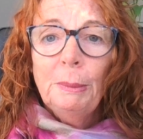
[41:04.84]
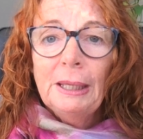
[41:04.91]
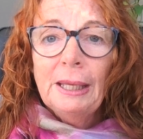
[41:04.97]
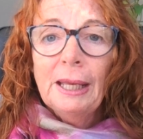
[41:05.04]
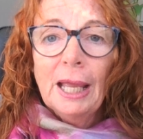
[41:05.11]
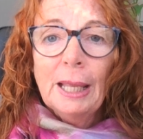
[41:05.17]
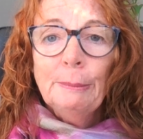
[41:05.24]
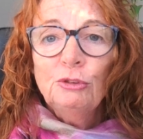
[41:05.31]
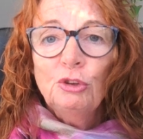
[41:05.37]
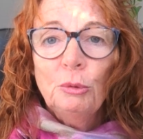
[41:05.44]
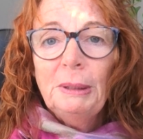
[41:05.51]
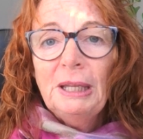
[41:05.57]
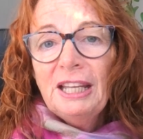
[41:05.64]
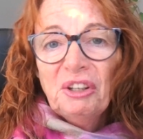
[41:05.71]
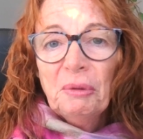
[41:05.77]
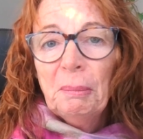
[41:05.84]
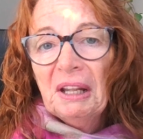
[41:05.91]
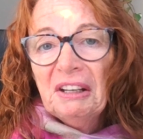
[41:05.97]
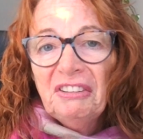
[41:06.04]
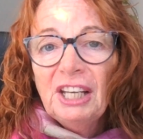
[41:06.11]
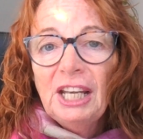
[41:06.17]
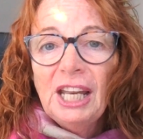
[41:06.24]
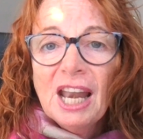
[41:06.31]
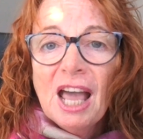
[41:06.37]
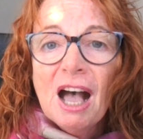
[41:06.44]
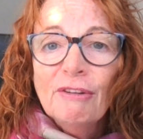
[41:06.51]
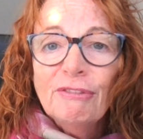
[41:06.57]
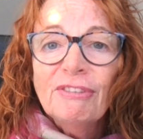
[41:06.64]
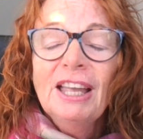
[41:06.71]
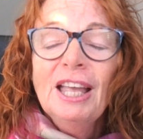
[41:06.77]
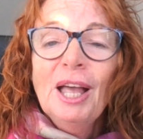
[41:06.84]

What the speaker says: be able to be independent enough,